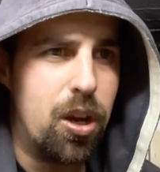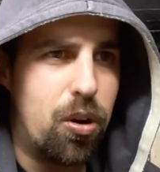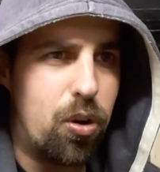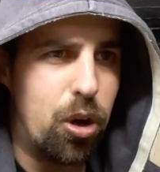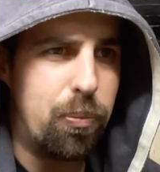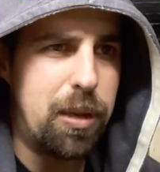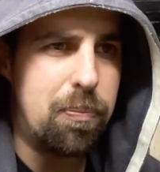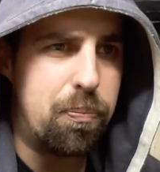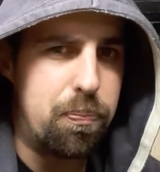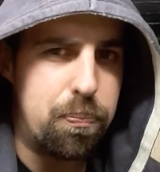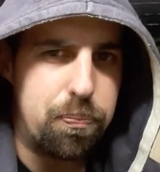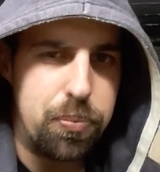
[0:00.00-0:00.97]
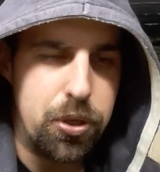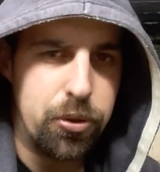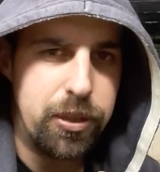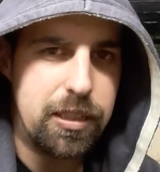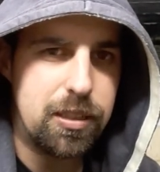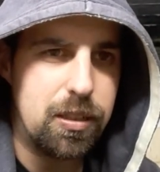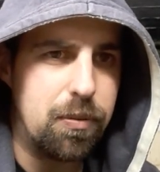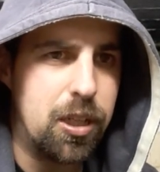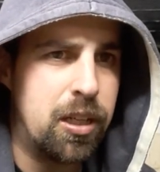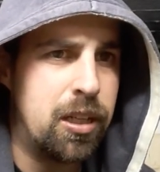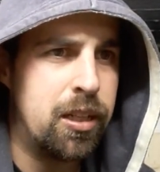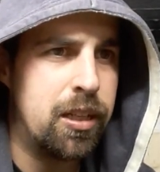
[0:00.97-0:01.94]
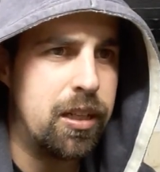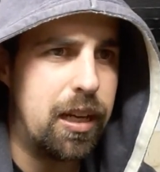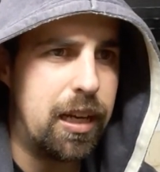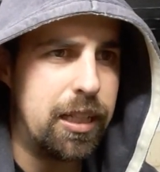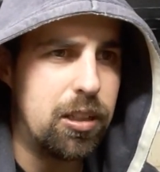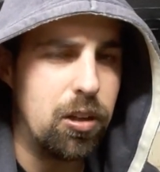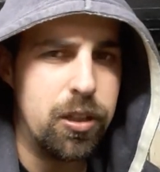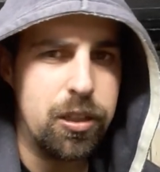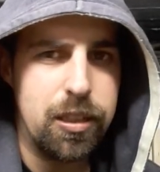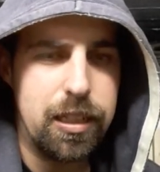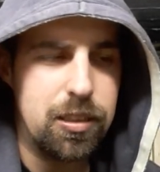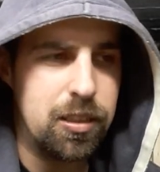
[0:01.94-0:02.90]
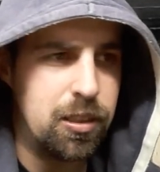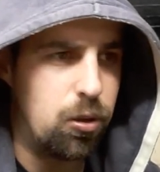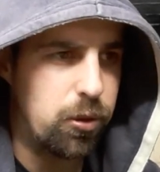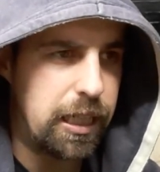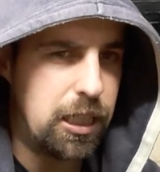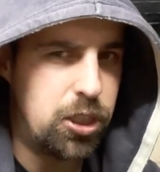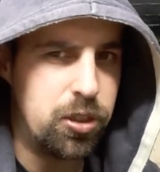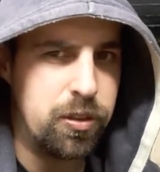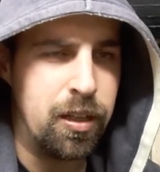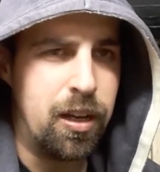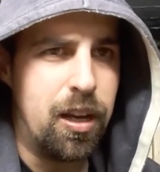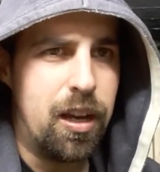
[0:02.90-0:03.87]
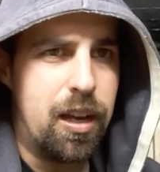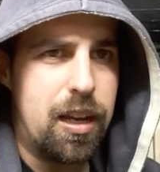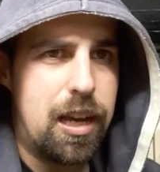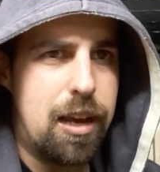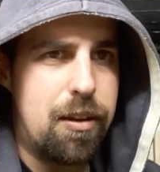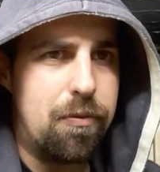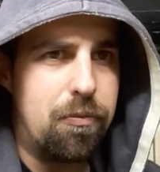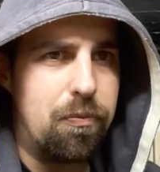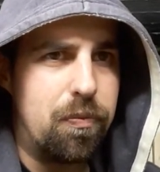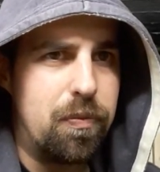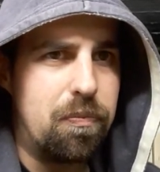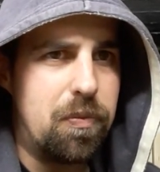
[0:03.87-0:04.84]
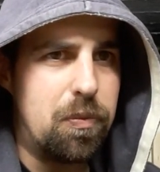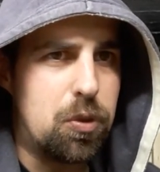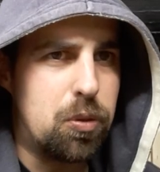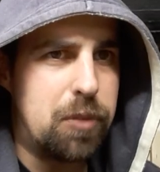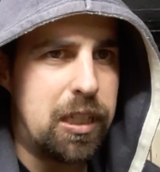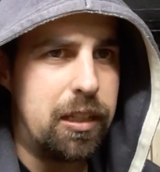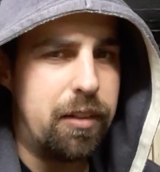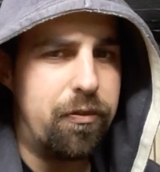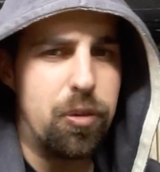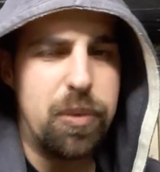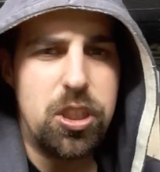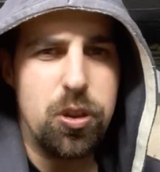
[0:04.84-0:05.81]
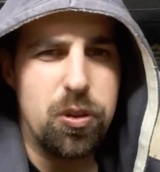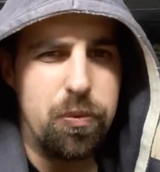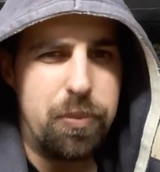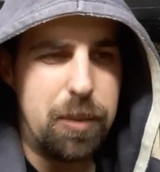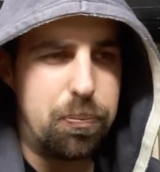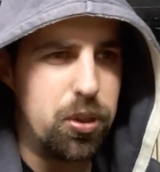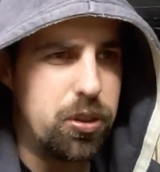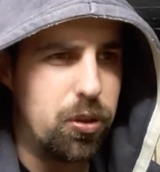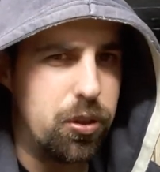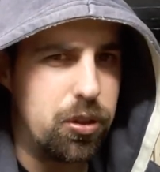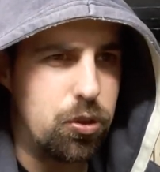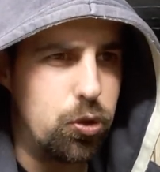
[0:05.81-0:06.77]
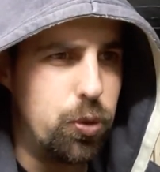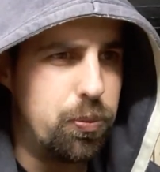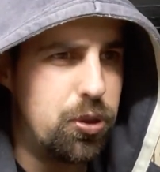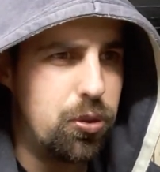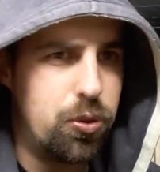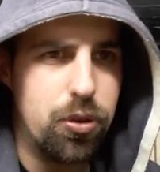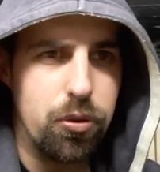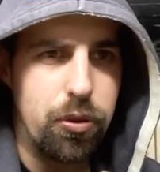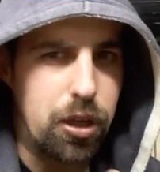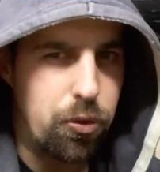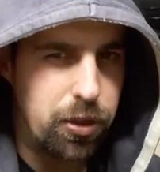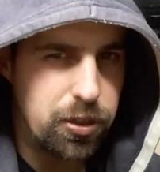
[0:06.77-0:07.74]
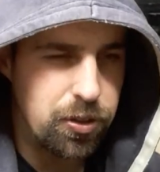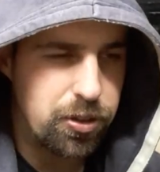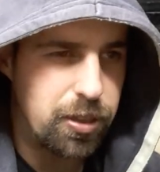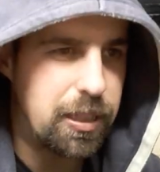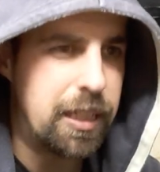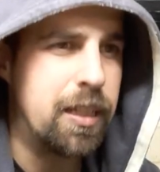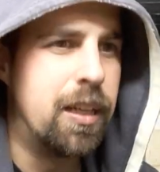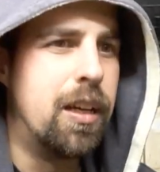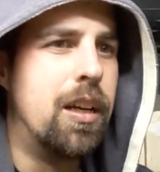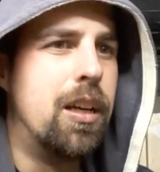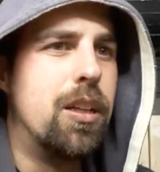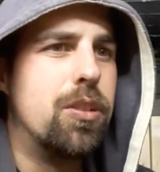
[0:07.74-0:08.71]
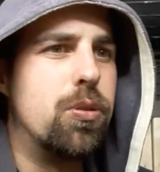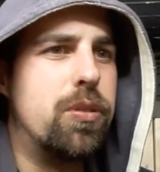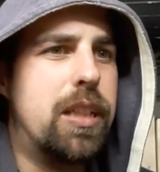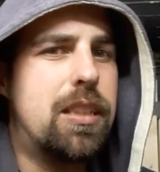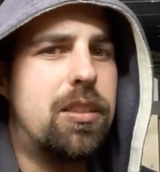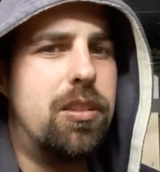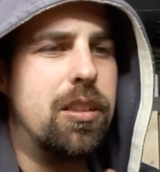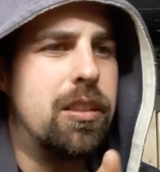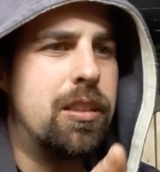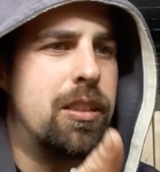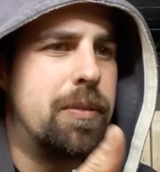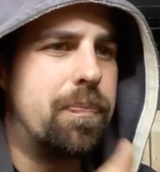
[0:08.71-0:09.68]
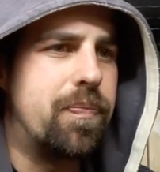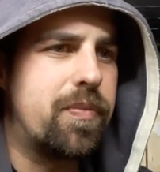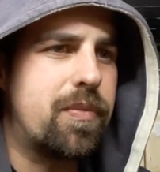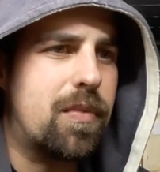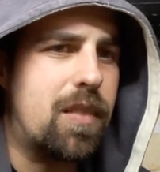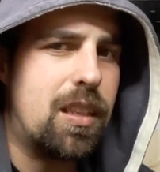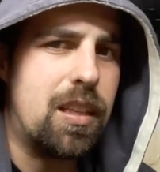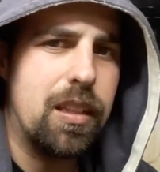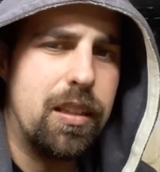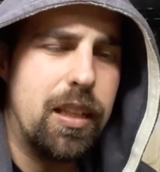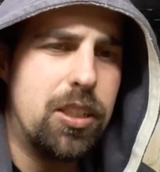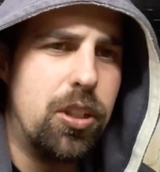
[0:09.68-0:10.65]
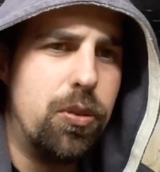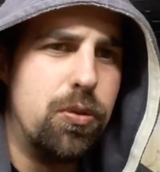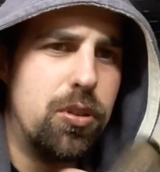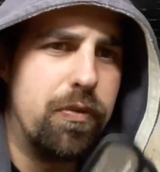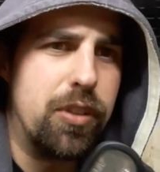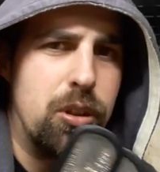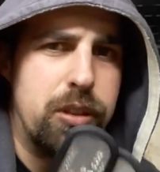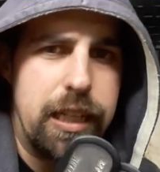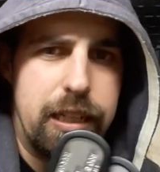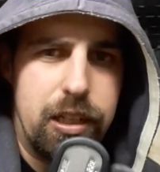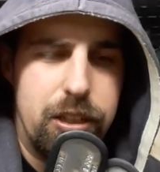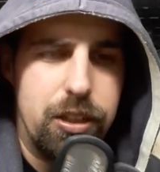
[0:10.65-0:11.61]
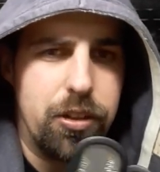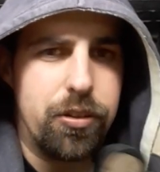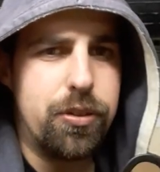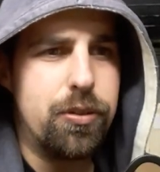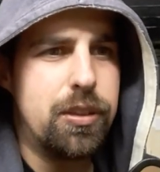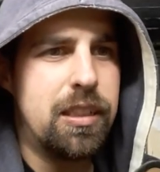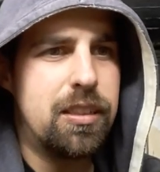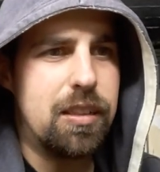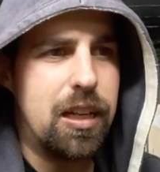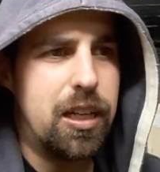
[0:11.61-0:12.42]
or be buried at a location, and and the information could be put on a tombstone or a cross or something. So that's the use of a dog tag. Another use is